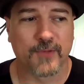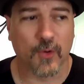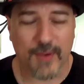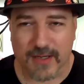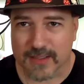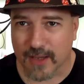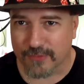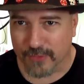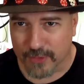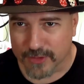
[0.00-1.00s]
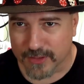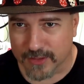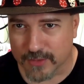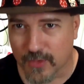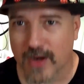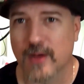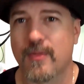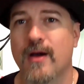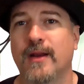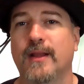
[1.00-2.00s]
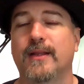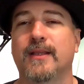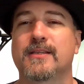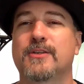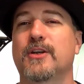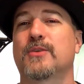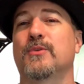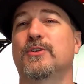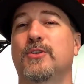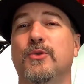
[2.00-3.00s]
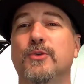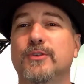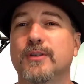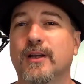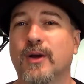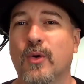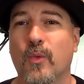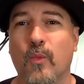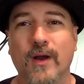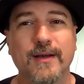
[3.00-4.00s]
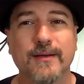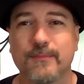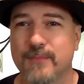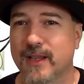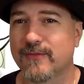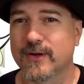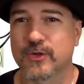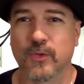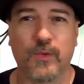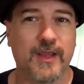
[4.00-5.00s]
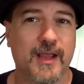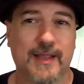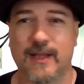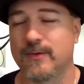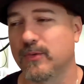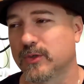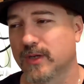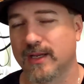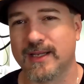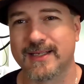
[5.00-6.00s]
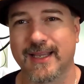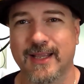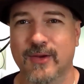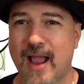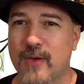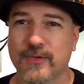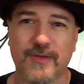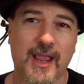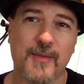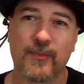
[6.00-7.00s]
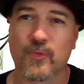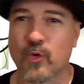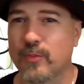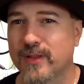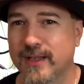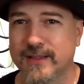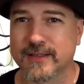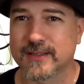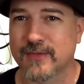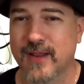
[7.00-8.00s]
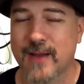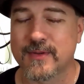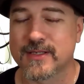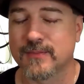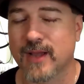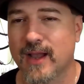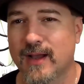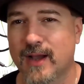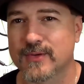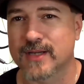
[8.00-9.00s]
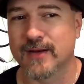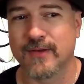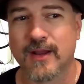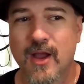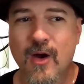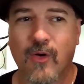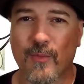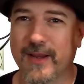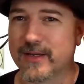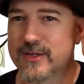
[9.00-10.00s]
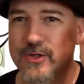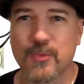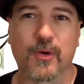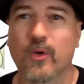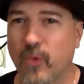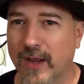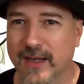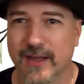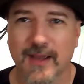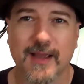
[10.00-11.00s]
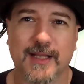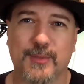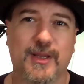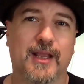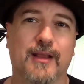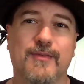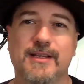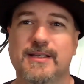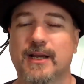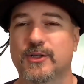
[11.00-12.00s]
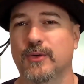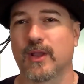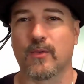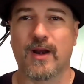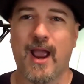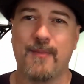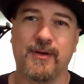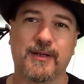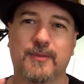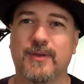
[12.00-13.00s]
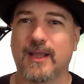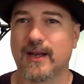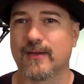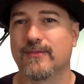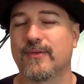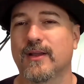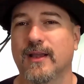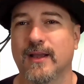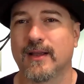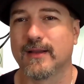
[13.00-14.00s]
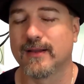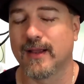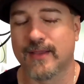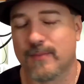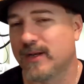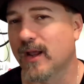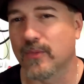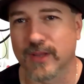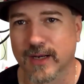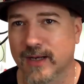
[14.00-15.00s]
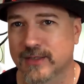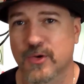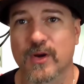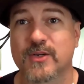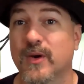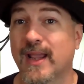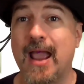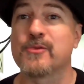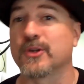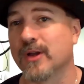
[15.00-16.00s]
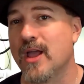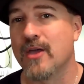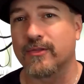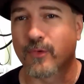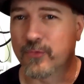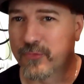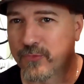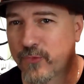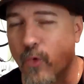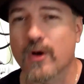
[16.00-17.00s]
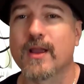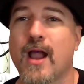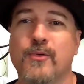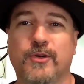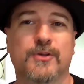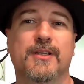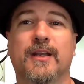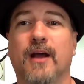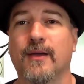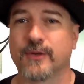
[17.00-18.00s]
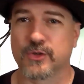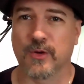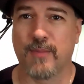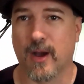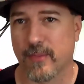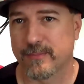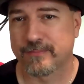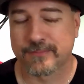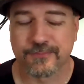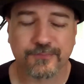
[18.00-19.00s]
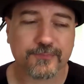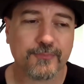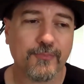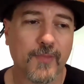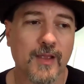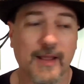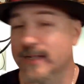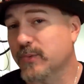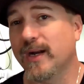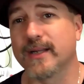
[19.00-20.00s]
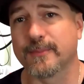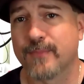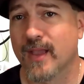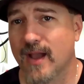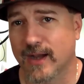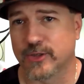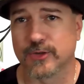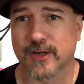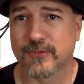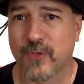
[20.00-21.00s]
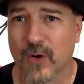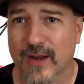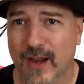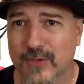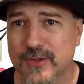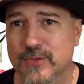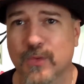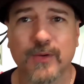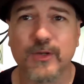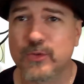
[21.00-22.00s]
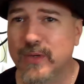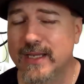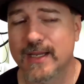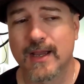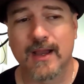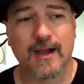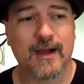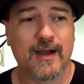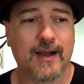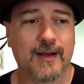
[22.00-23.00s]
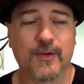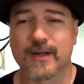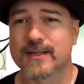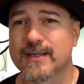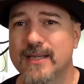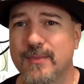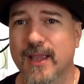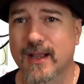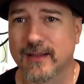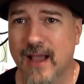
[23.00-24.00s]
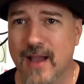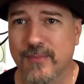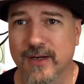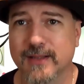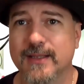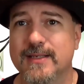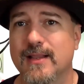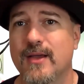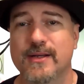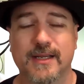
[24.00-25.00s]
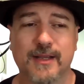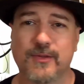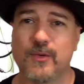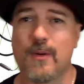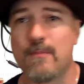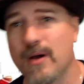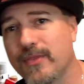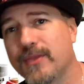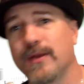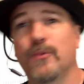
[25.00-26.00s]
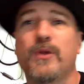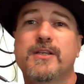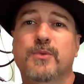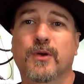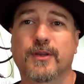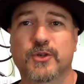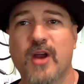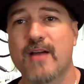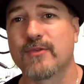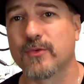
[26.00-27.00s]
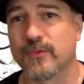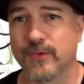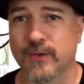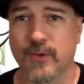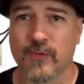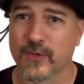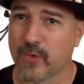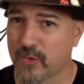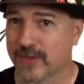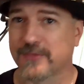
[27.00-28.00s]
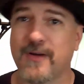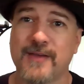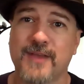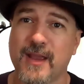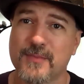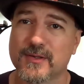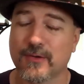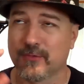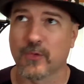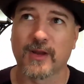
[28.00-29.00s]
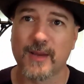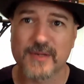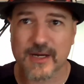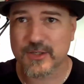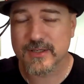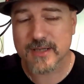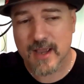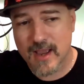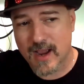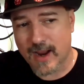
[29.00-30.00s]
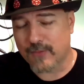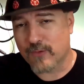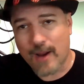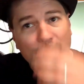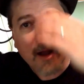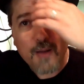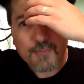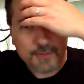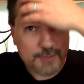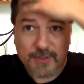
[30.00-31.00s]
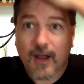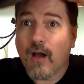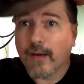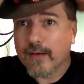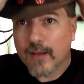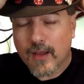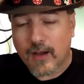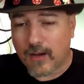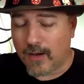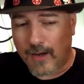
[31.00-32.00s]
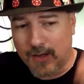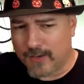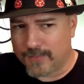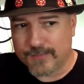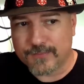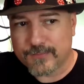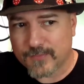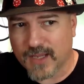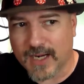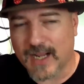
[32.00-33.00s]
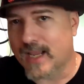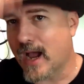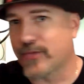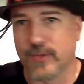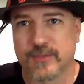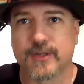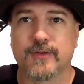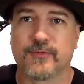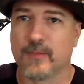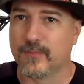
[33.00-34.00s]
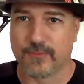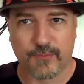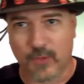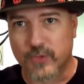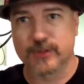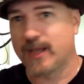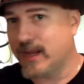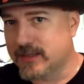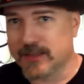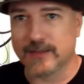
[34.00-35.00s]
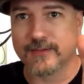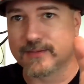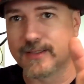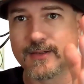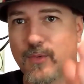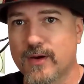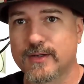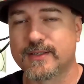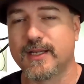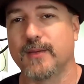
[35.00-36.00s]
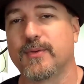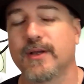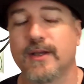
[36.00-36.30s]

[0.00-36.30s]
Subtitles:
Going back to Sly Flourish's write-up on it, his suggestion was choose one big adventure a week, and then there's easily either out-of-game role-play the stuff that happens outside of it, or make it super quick at the beginning of each session, like what happened at the beginning of it, and then be done with it, and just go right to an encounter. Throw 4 encounters in on the trip up. And that's what I did. I chose out 4 encounters, 1 each week. I know that doesn't seem like a lot, but it at least allowed us to get through a month and a week's worth of travel over the course of 5 games, or 4 game sessions, and wrap it up and just be done. And I got them from Boulder's Gate to Water's Deep.